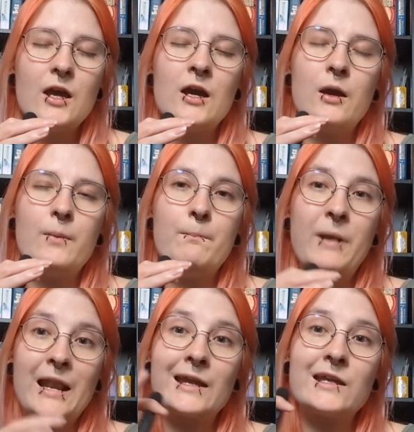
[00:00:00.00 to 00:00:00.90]

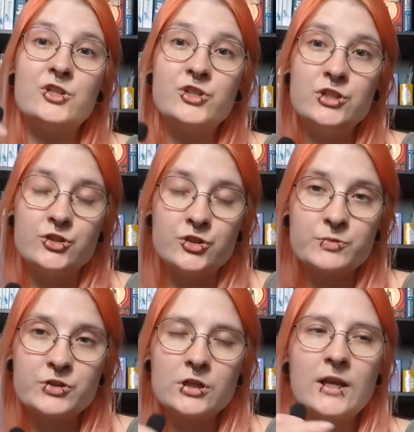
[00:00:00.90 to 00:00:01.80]
but like
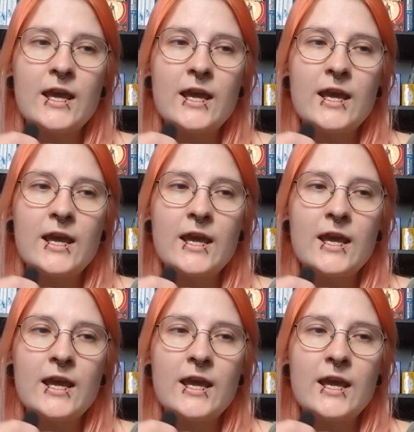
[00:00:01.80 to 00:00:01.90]
Egyptian,